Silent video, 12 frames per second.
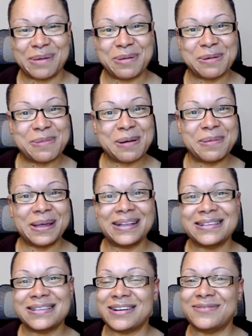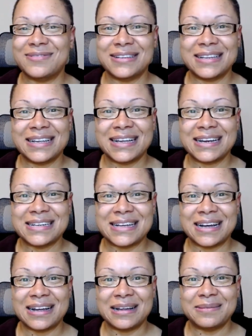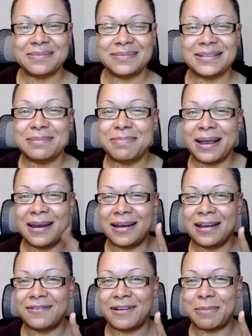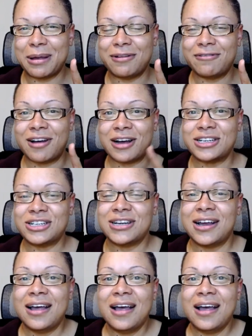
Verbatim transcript: I put my pants on one leg at a time, depending if I'm on a rush.